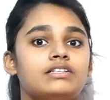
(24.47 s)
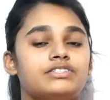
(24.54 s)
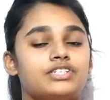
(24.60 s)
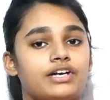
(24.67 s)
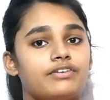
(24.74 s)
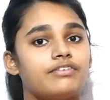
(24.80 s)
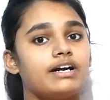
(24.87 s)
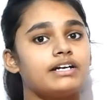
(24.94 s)

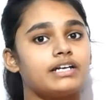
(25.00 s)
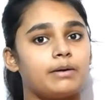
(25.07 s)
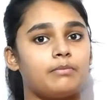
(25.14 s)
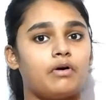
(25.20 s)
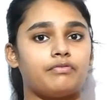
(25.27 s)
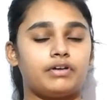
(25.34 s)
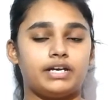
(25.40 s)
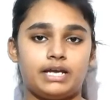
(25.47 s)
general term
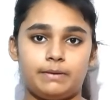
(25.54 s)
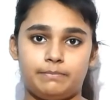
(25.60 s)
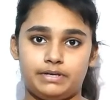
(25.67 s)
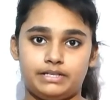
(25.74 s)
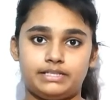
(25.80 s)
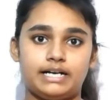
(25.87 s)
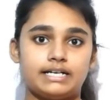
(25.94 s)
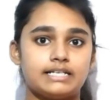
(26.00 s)
of an
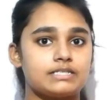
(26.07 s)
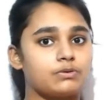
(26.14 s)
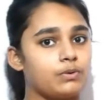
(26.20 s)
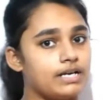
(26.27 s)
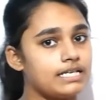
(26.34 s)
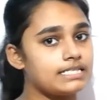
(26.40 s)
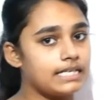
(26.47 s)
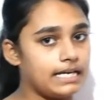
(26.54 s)
AP, that is known
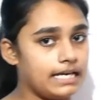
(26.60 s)
as